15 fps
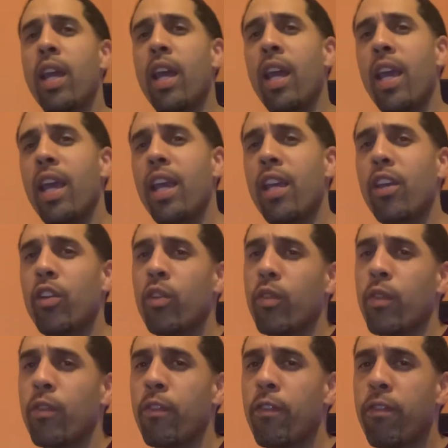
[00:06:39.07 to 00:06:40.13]
and
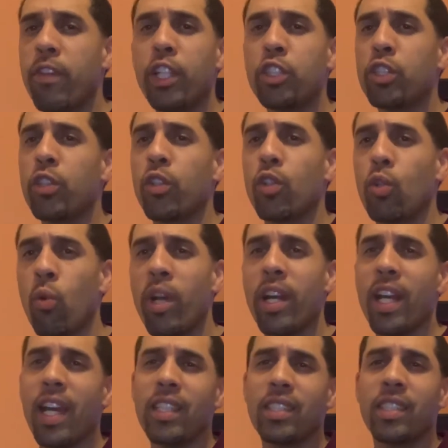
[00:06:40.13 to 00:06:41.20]
feature great
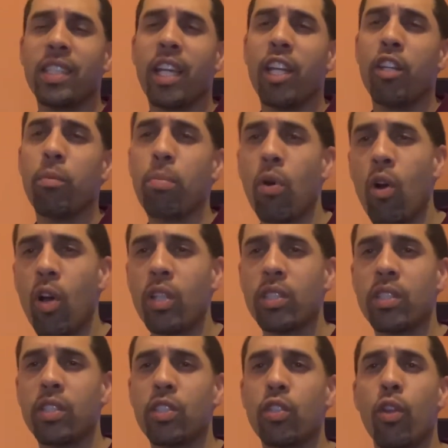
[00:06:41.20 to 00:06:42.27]
hesitating
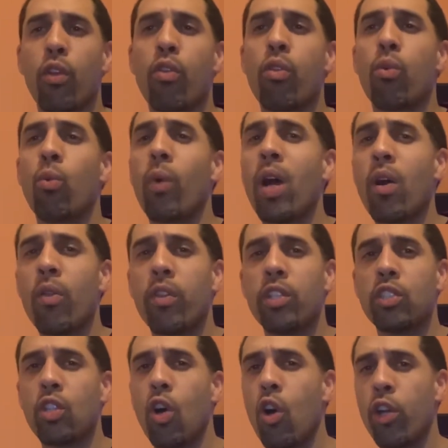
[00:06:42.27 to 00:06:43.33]
pauses throughout
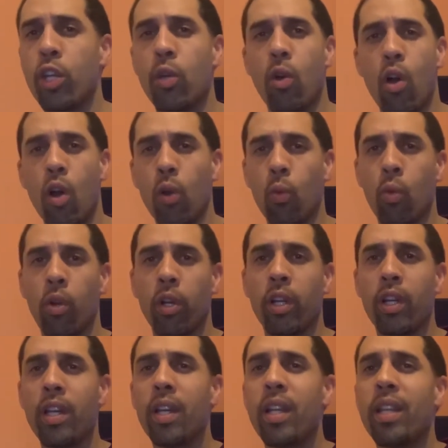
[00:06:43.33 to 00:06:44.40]
this audio artwork
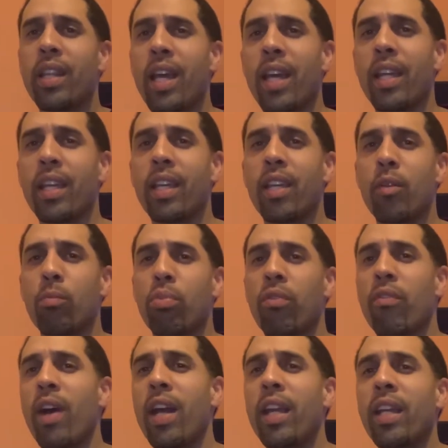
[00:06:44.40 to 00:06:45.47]
that can
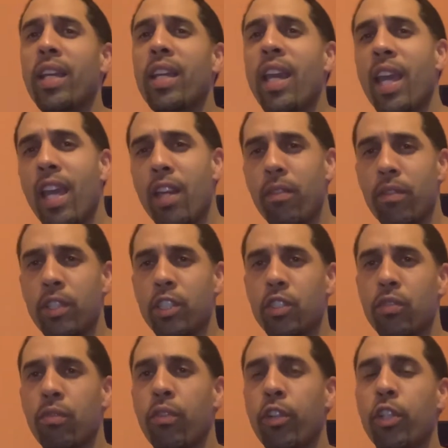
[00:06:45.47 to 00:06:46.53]
provide a canvas
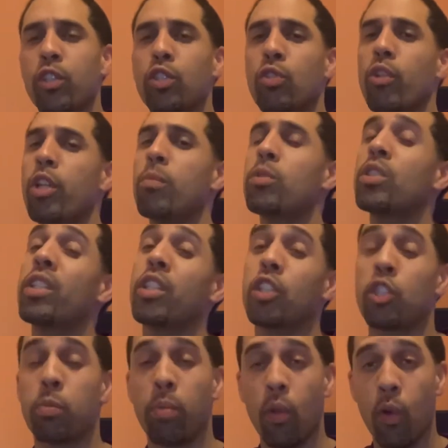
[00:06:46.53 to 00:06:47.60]
for your dreams to
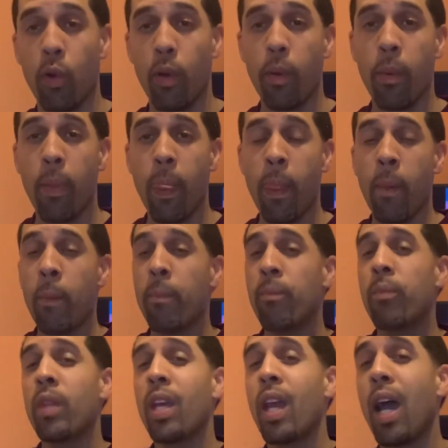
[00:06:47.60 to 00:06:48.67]
explore.
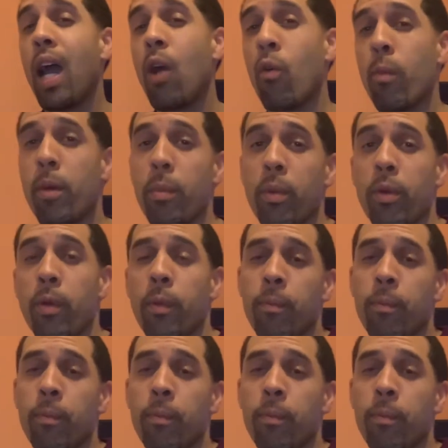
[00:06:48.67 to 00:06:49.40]
I remember